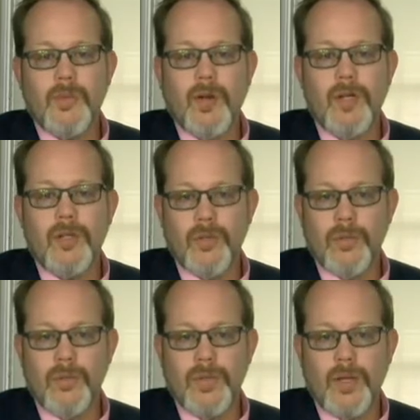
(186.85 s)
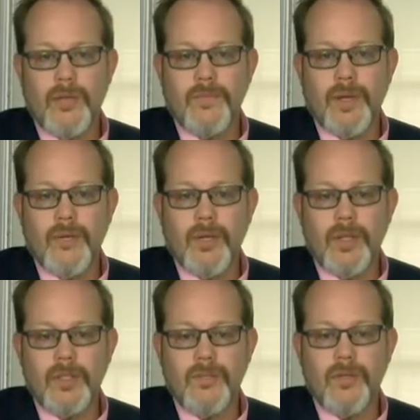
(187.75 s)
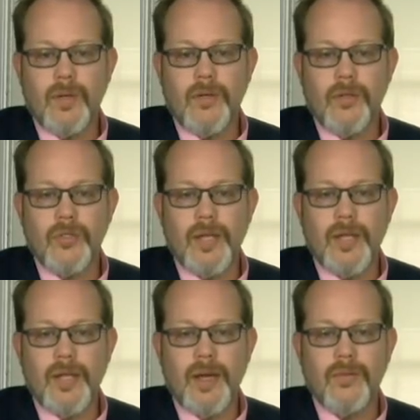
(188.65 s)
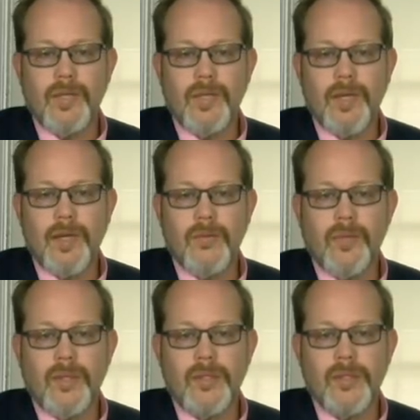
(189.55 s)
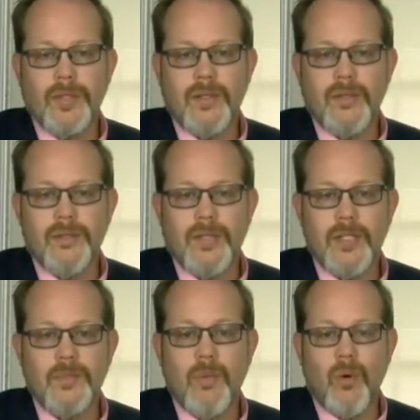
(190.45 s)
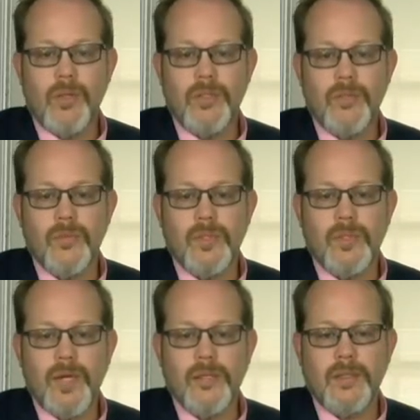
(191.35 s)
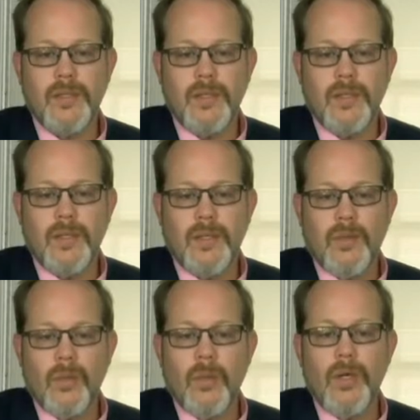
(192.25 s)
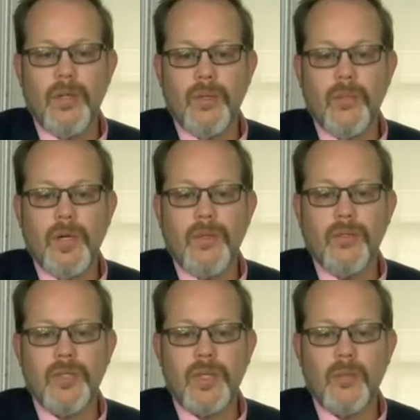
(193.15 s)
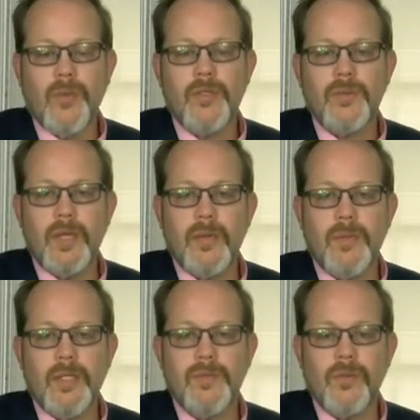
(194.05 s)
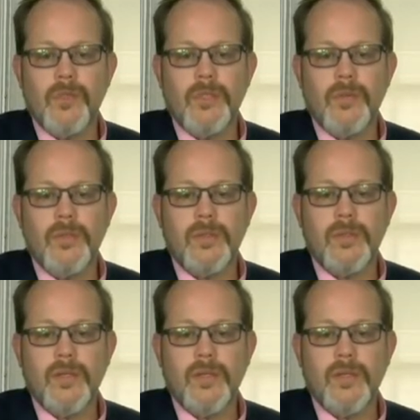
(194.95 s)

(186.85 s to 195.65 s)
provide you with a solid foundation for understanding how data analytics can support student success. We want you to understand what this data means for your students.